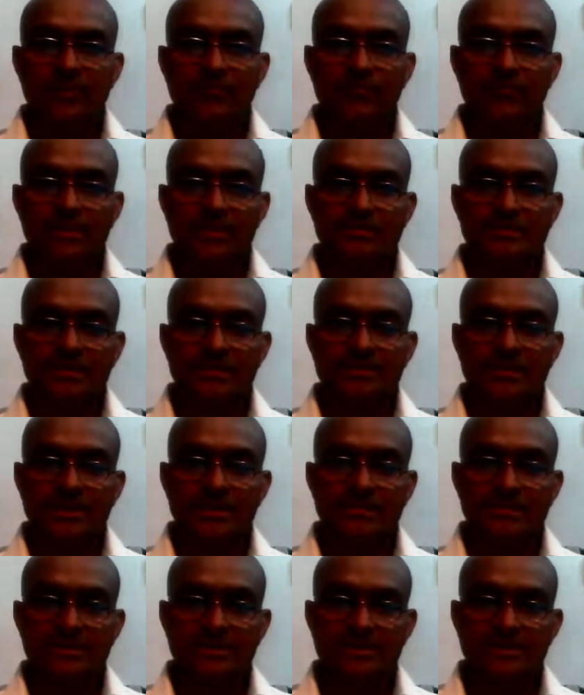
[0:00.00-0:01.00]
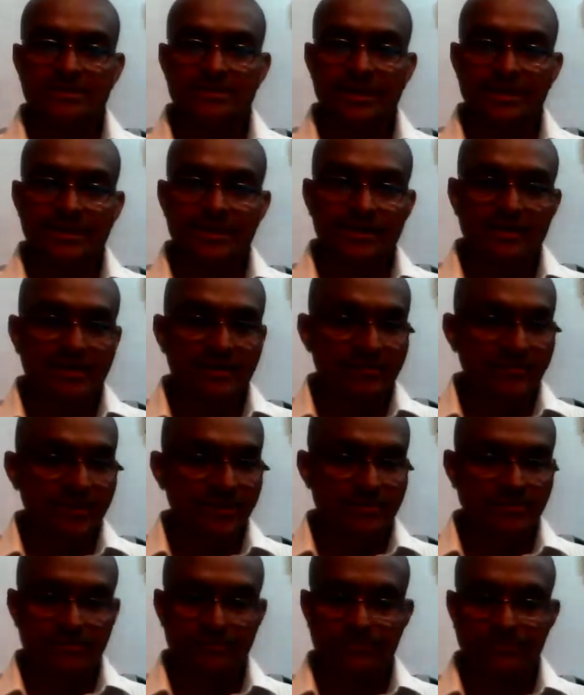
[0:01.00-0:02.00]
of persons exceeding certain
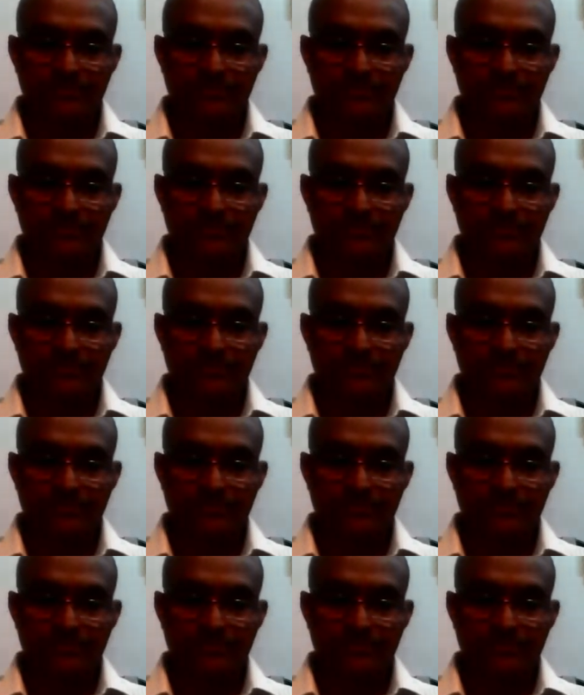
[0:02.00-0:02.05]
limit.